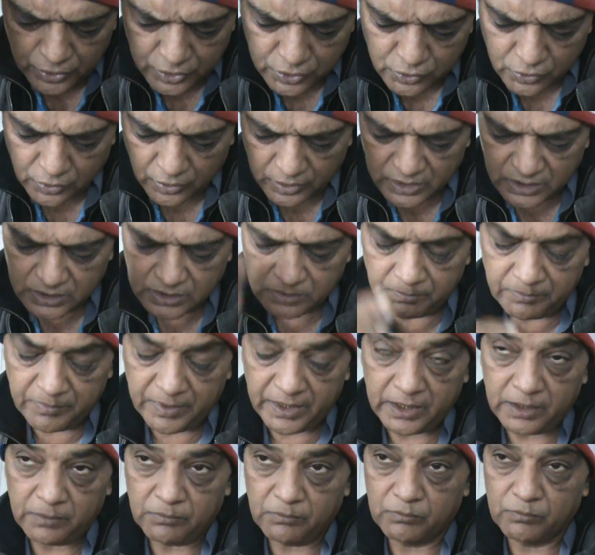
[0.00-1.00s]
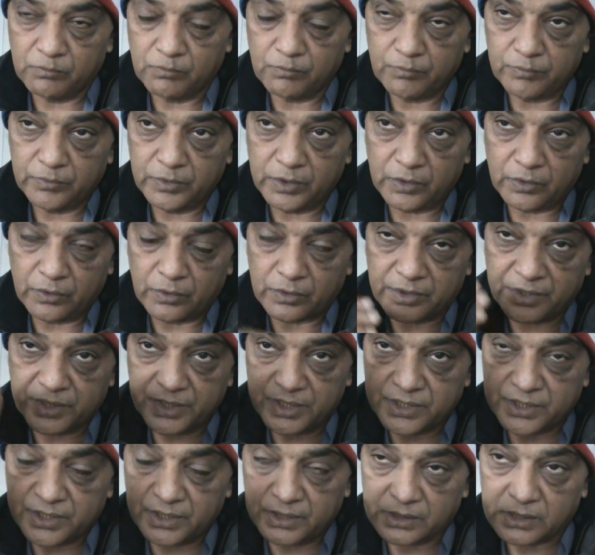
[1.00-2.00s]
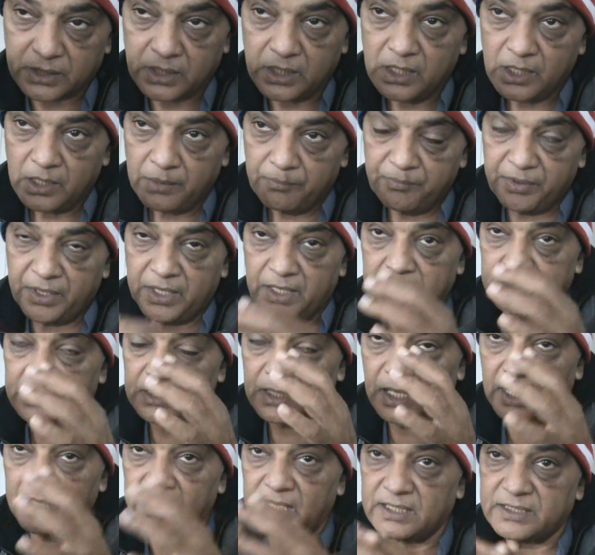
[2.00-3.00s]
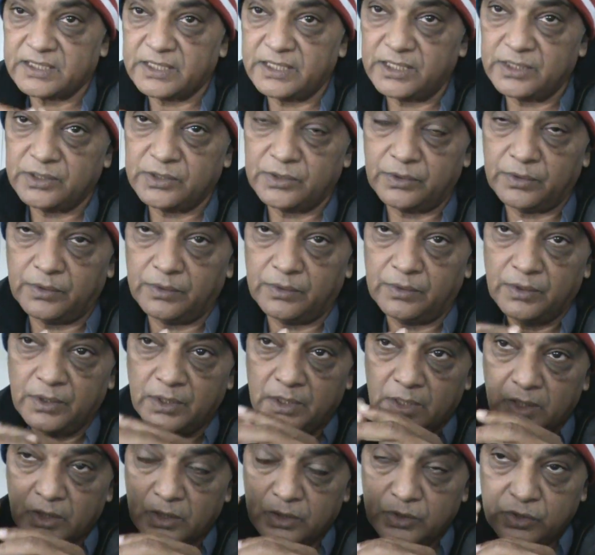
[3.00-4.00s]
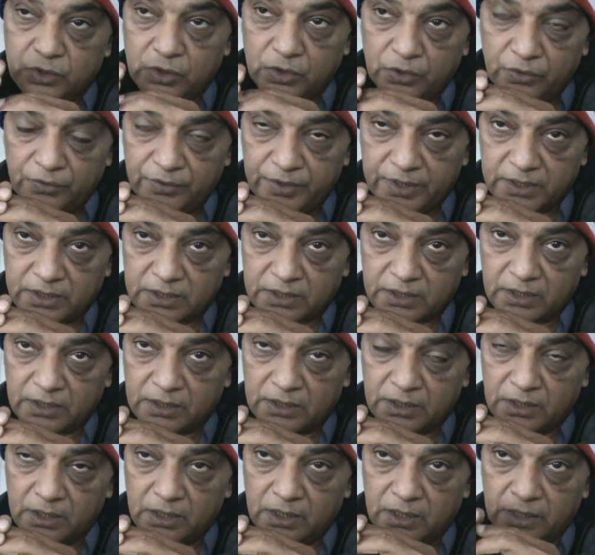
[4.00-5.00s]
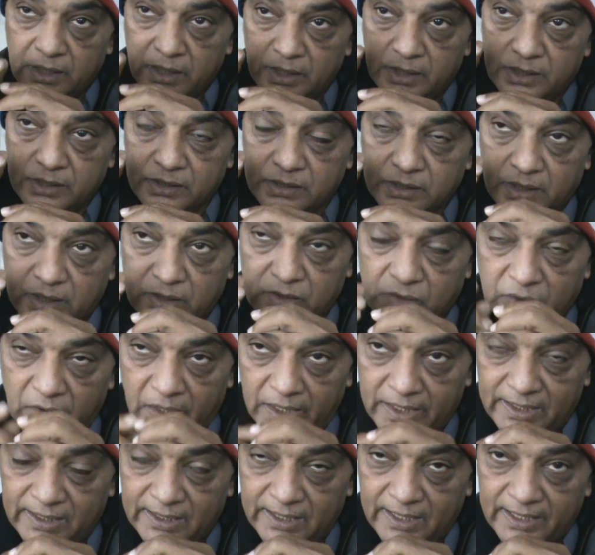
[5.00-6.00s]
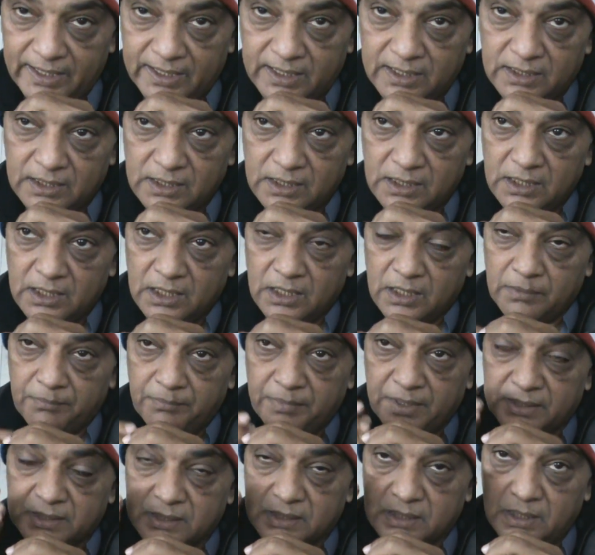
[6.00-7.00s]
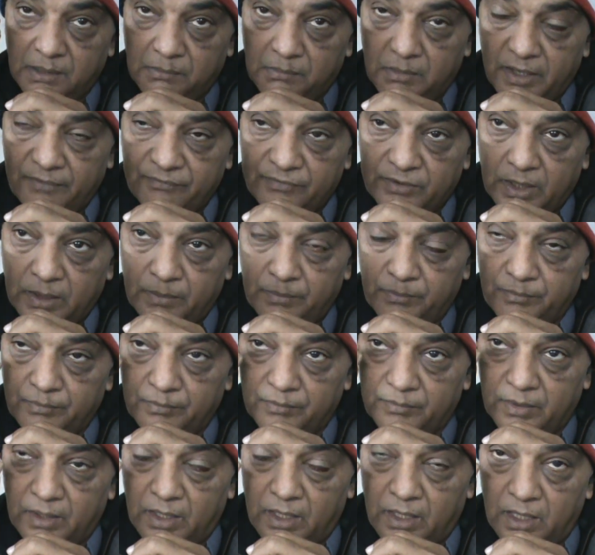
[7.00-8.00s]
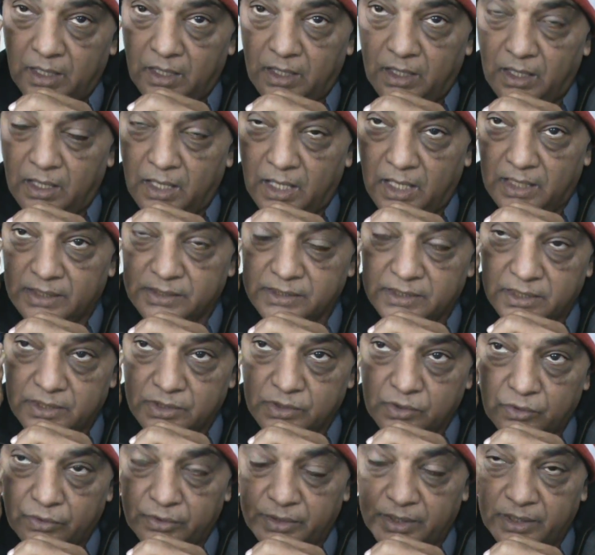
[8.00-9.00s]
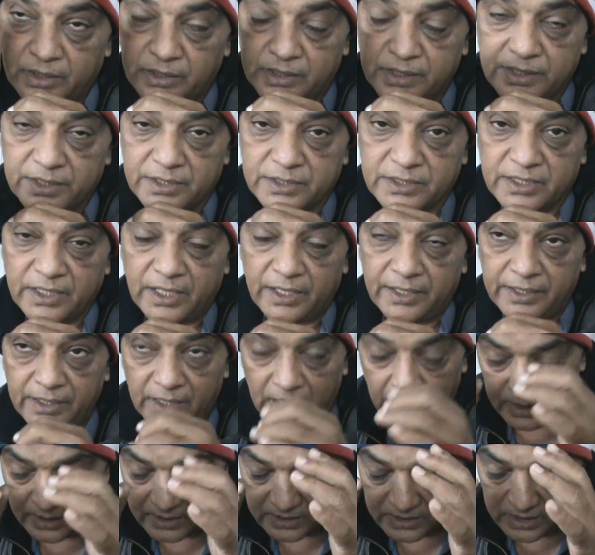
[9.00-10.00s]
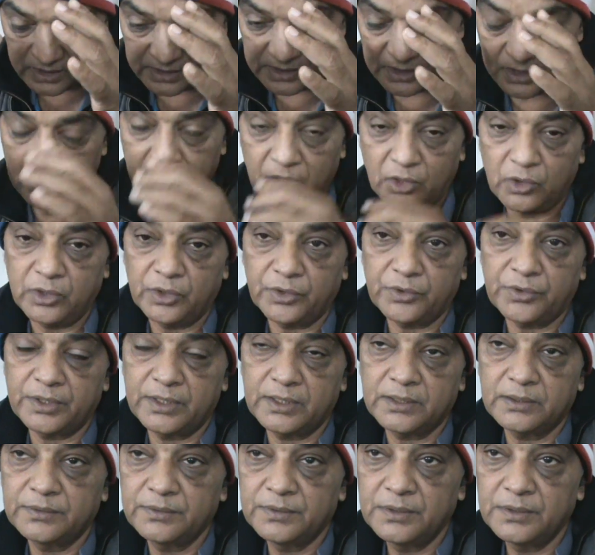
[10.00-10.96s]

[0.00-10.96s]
stories, many, you know, Christians, because Allah says, you know, Jewish is a swine like, but some of them hearts is good in Christianity. Allah says in the Holy Quran.